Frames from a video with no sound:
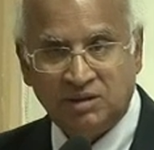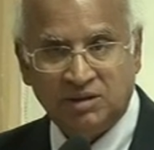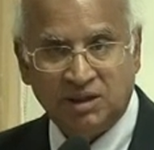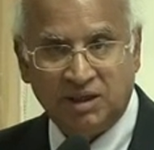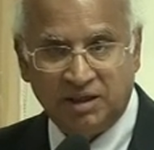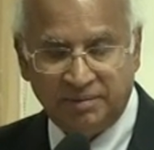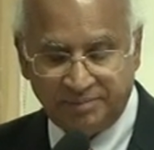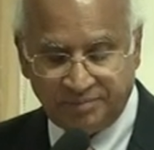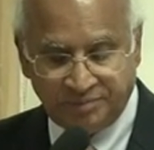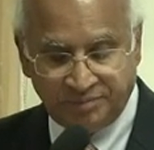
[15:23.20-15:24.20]
Third,
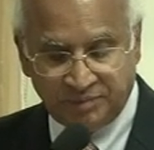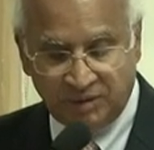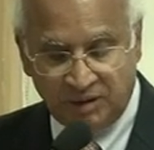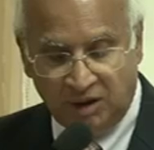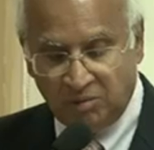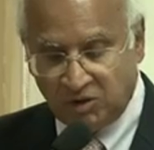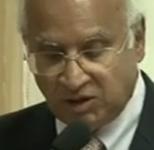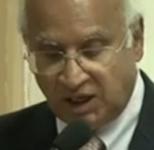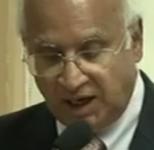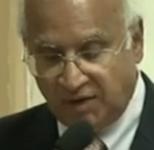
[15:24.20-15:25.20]

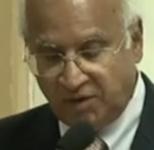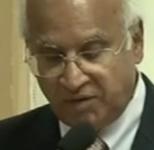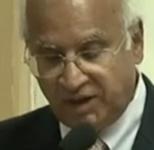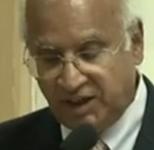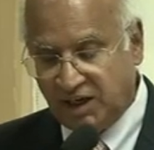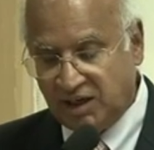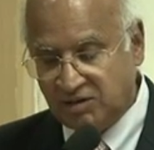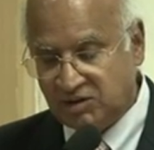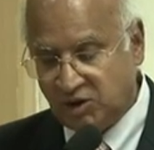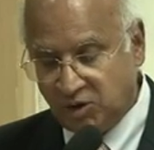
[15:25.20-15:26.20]
almost half of India
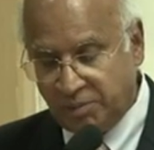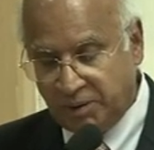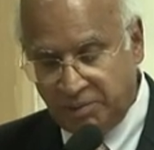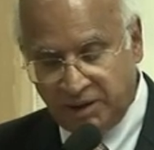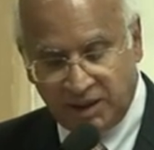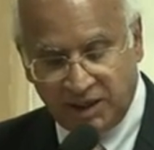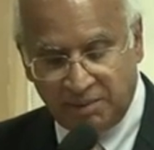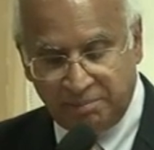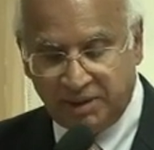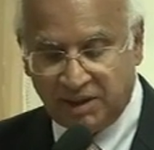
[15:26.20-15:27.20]
lives in UP, Bihar,
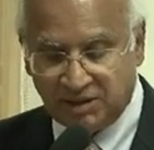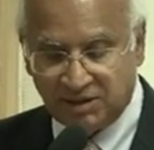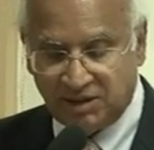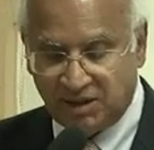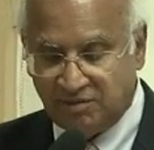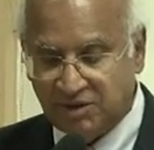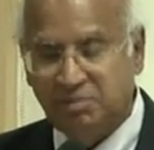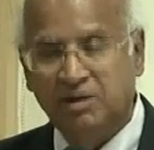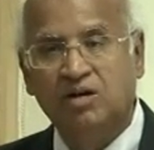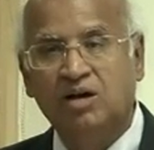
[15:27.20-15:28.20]
MP, Rajasthan,
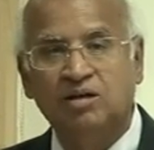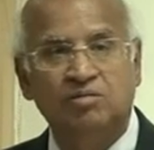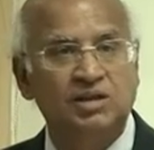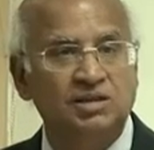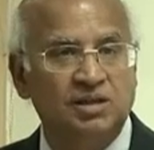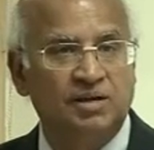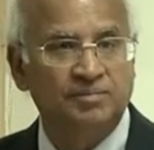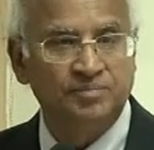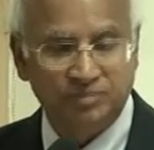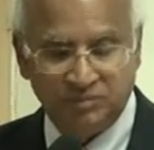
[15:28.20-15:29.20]
West Bengal, and Orissa.
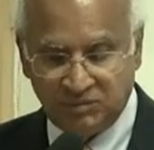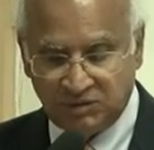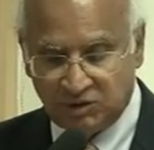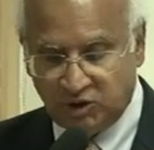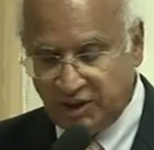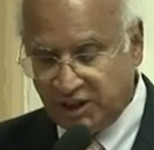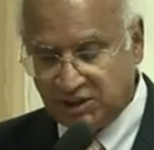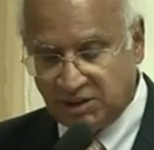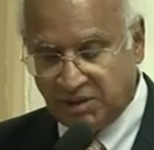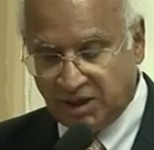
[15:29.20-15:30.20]
So
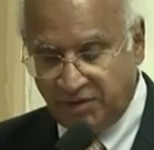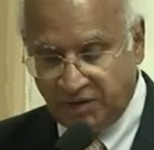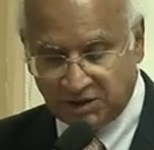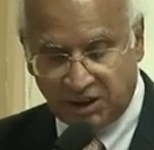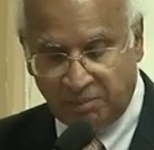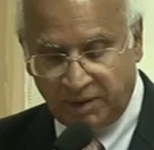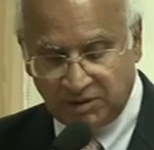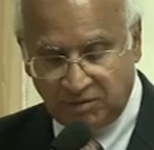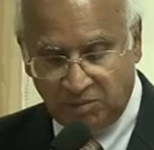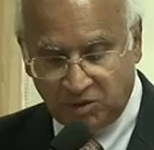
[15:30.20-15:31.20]
India's demographic
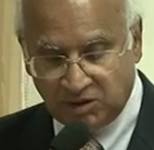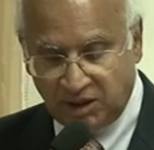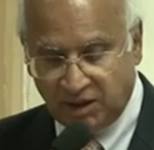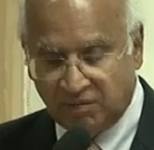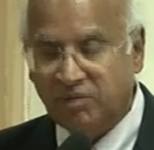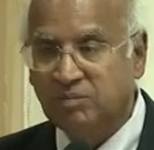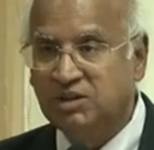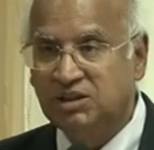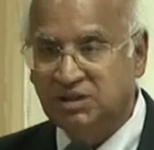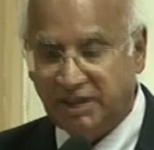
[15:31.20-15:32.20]
surplus will mostly come from
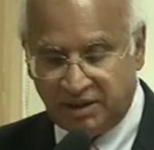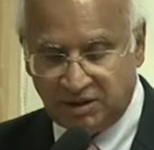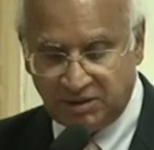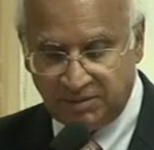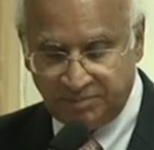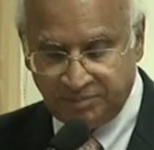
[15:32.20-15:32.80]
these states.